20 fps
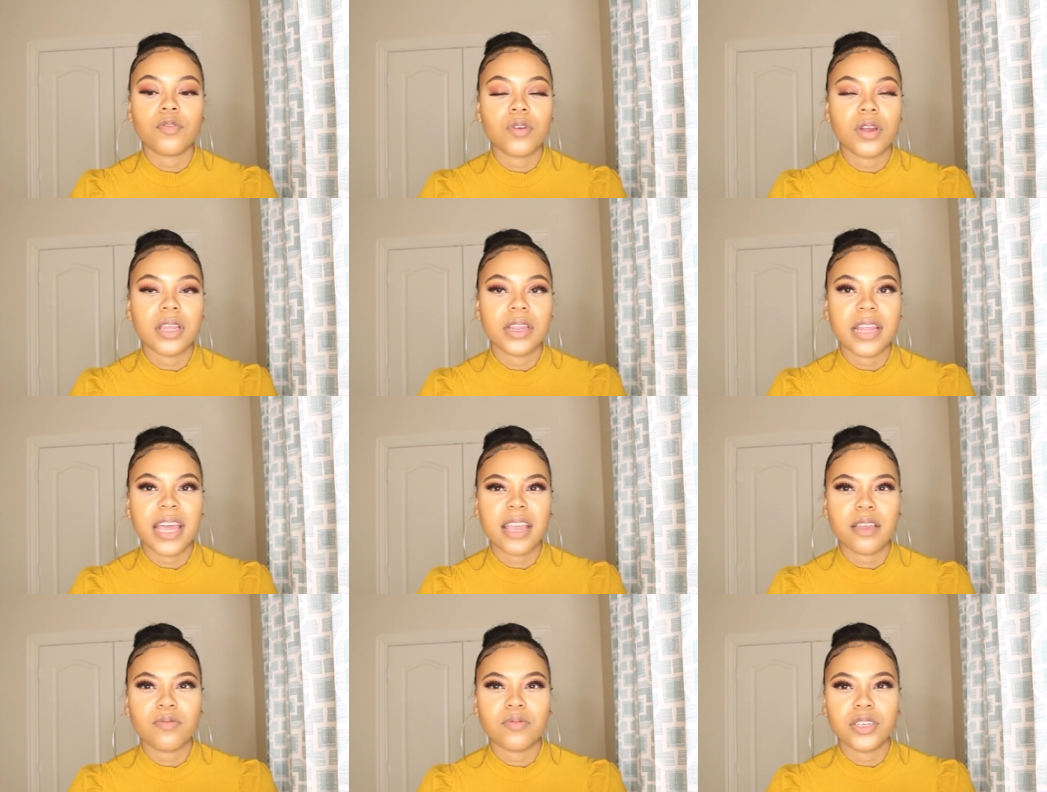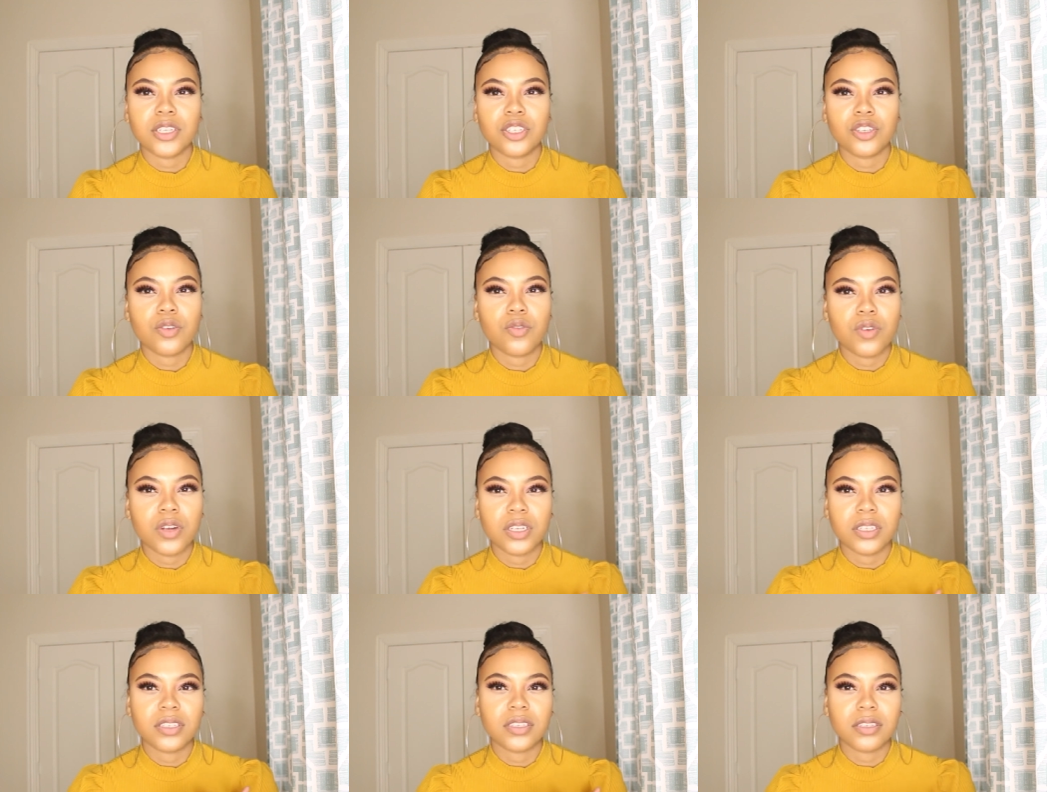foreign language
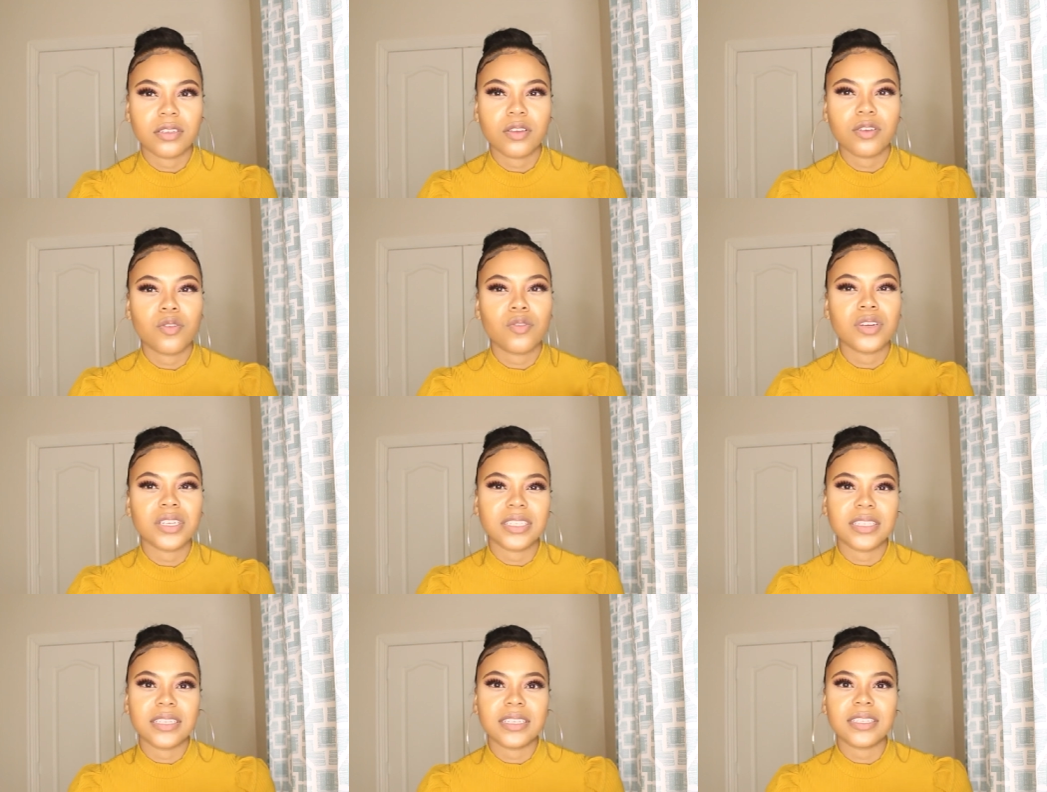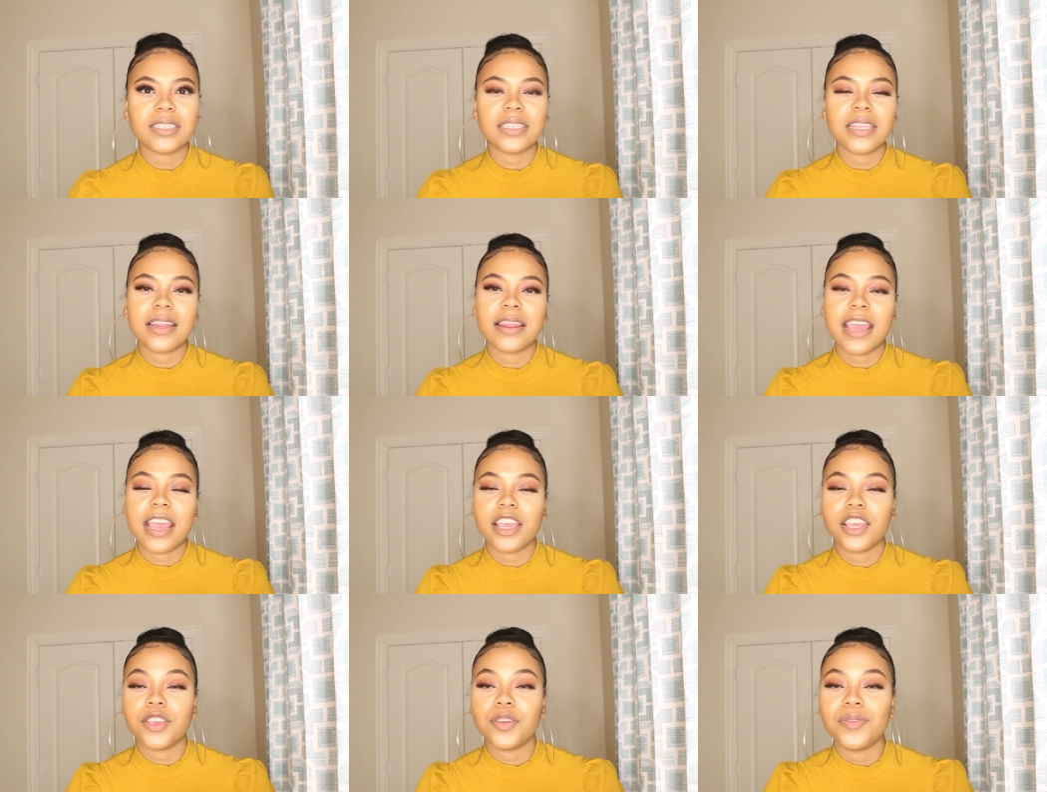courses
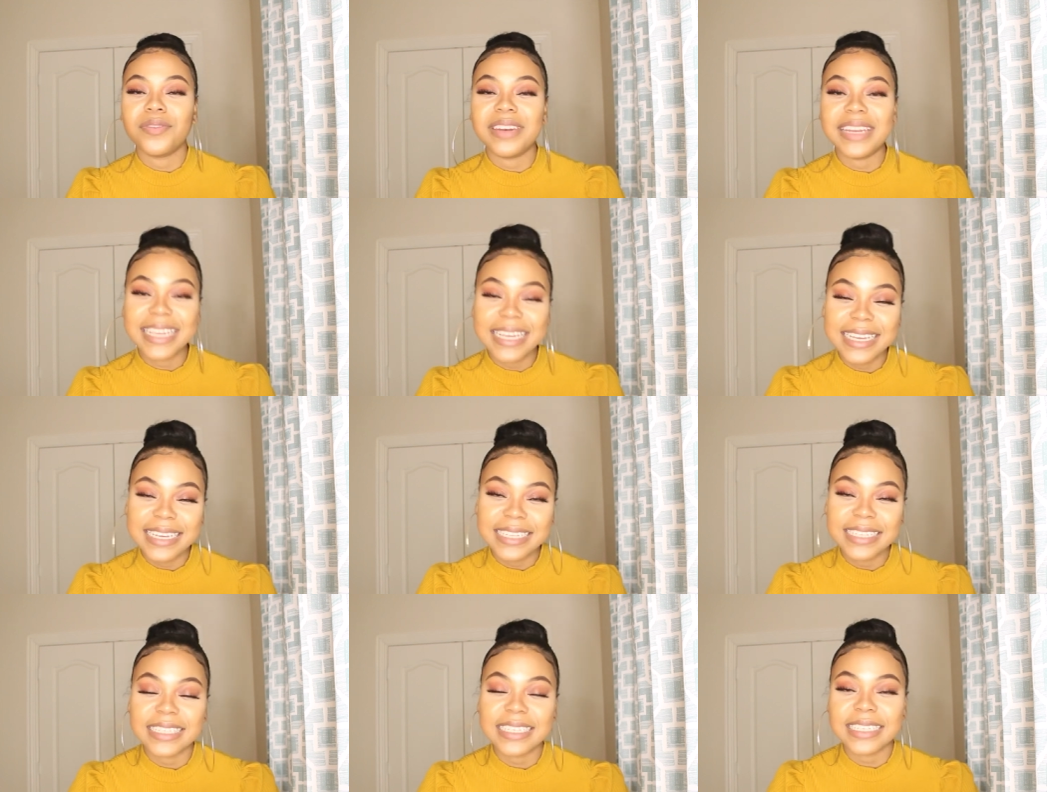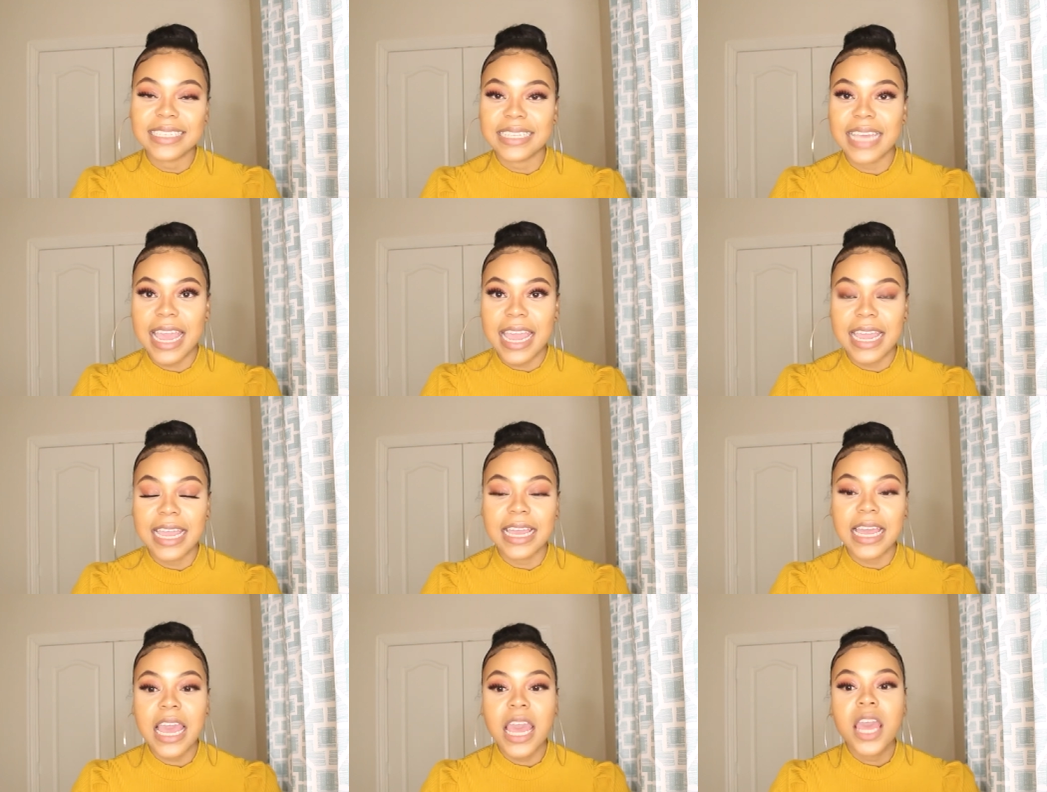that you need to
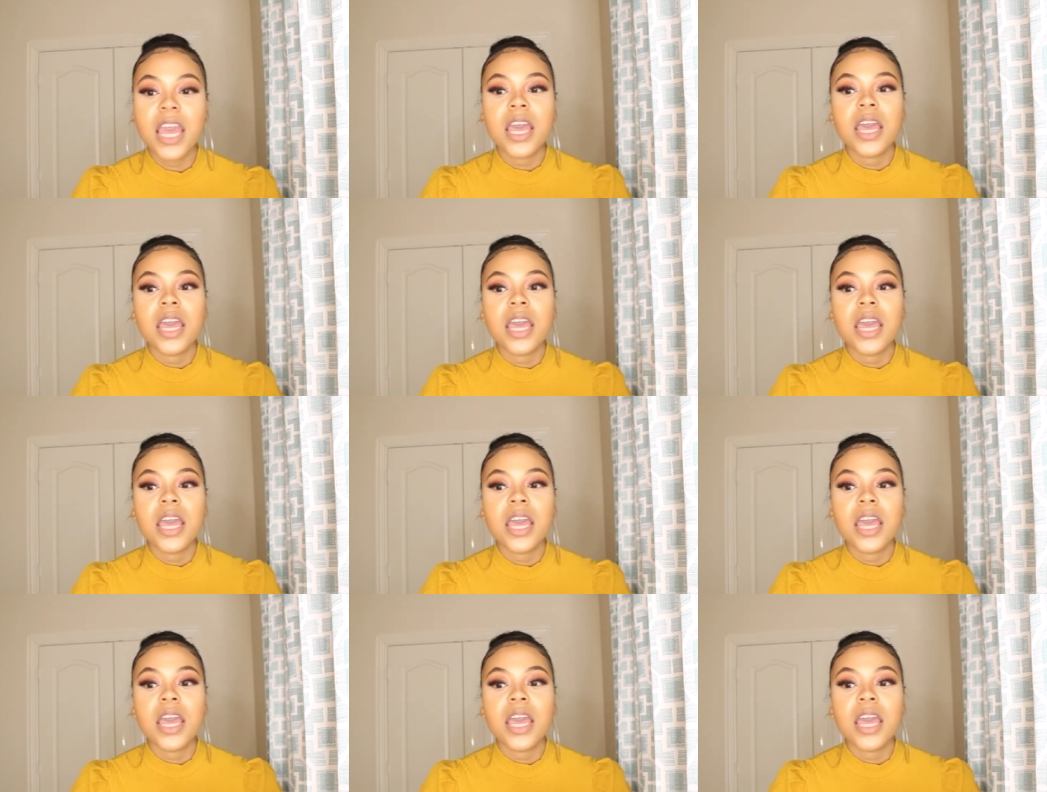take.